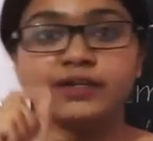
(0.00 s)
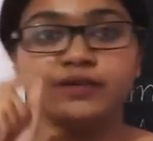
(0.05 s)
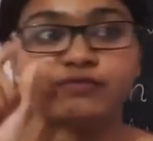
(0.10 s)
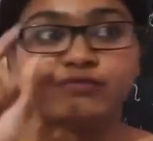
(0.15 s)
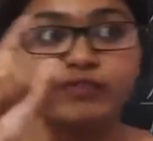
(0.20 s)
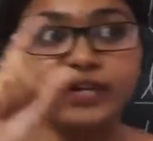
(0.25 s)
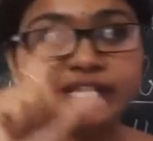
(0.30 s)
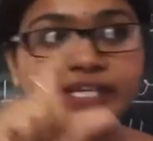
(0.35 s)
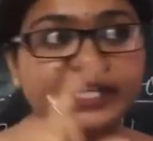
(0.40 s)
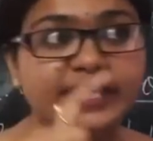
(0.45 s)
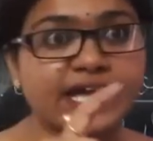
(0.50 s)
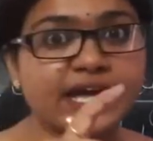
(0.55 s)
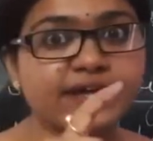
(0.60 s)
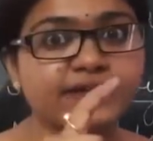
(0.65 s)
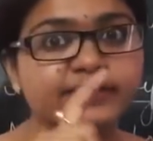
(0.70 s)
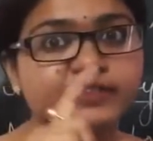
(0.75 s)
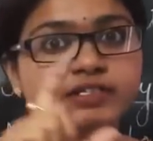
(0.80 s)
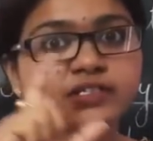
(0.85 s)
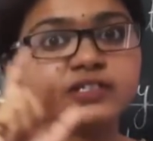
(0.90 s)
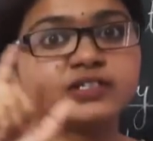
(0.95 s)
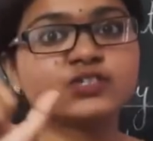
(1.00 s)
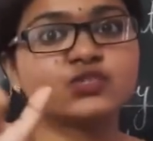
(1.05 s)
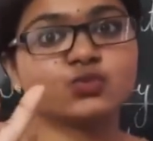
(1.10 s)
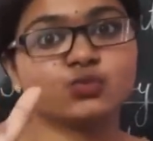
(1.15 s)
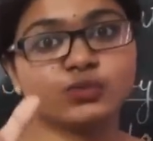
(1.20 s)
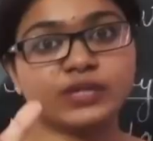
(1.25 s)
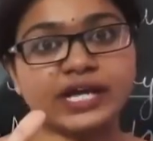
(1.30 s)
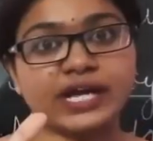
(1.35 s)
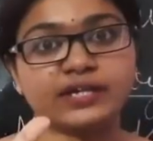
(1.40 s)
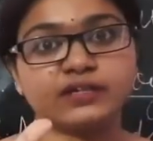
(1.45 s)
One candle, two
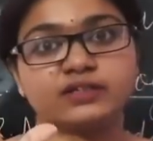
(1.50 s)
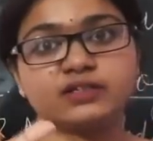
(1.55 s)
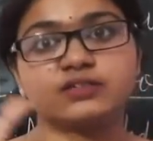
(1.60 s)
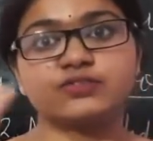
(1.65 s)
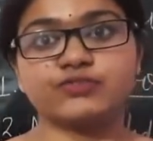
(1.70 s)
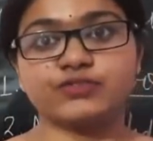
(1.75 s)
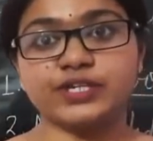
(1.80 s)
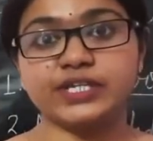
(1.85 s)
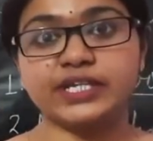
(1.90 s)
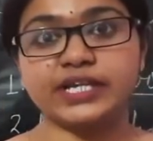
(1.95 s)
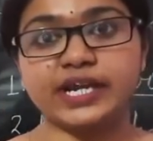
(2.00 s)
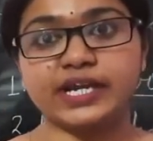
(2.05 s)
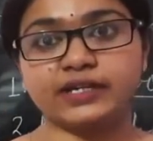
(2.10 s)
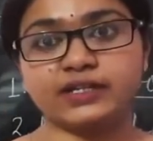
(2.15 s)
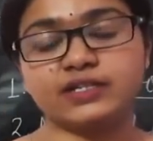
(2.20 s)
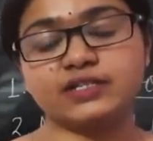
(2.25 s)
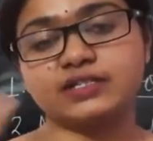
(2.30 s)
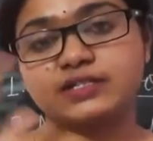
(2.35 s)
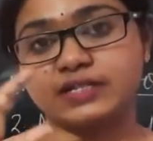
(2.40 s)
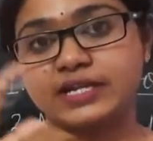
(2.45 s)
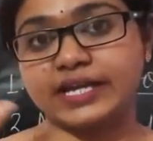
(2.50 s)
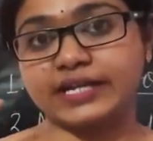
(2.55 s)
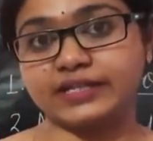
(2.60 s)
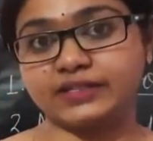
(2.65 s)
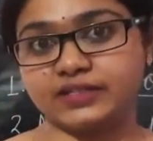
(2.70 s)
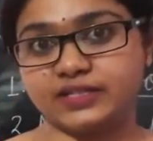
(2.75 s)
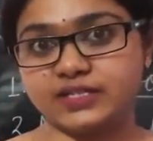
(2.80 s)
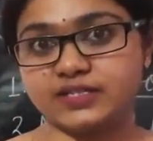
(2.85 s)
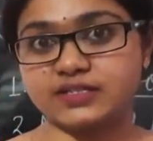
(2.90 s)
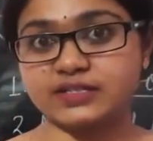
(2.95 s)
candles, three candles, like
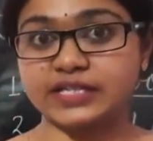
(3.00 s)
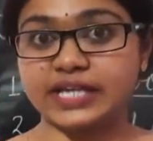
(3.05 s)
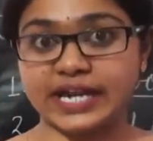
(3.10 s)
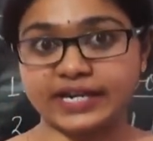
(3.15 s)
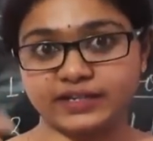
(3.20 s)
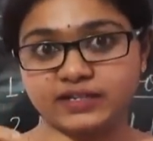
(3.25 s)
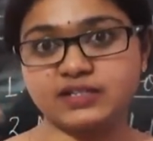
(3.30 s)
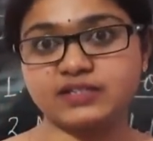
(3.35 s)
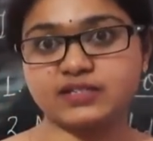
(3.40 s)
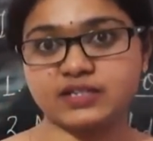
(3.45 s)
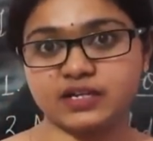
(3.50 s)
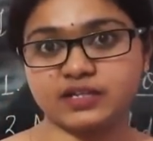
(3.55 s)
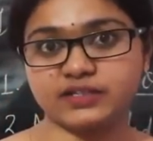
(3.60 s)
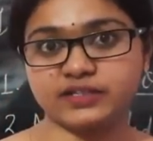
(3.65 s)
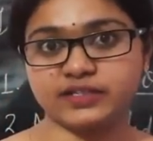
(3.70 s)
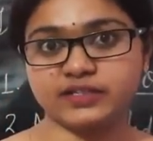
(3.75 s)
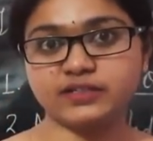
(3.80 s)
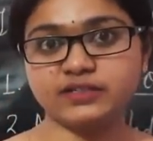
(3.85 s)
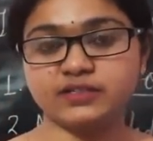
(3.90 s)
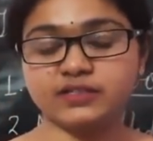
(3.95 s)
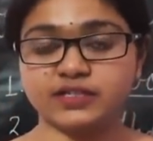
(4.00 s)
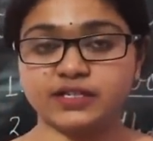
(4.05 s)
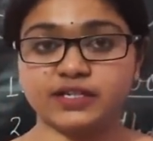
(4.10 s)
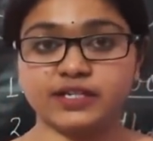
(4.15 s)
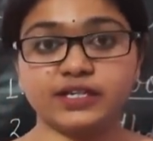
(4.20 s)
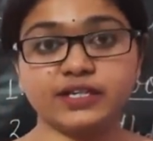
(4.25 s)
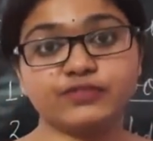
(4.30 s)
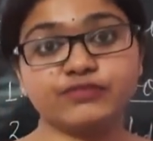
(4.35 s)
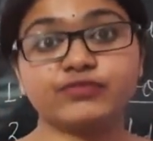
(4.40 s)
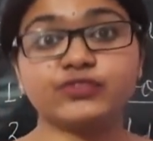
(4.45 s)
this candles are there.
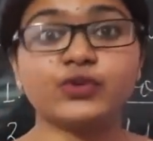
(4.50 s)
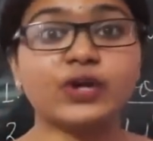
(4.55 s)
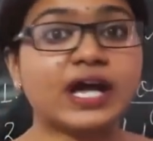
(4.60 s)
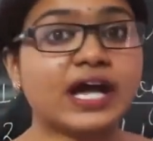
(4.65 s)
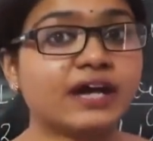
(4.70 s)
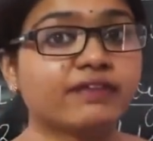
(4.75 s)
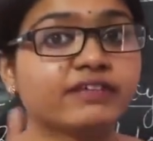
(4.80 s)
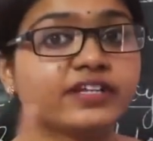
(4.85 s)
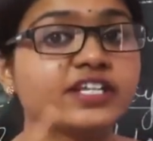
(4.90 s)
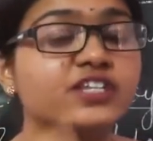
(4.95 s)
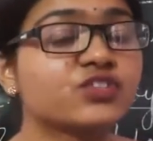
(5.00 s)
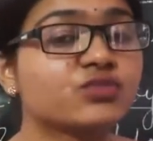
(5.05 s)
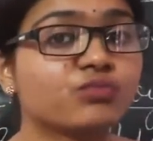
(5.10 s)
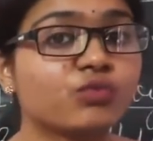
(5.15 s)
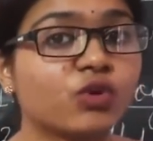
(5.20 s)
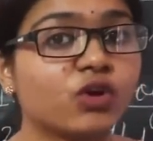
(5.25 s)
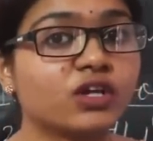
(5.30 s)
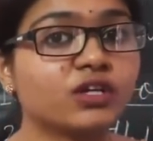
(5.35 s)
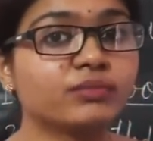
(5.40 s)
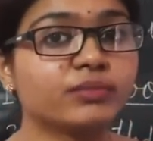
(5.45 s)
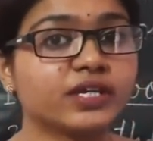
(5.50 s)
If you have any small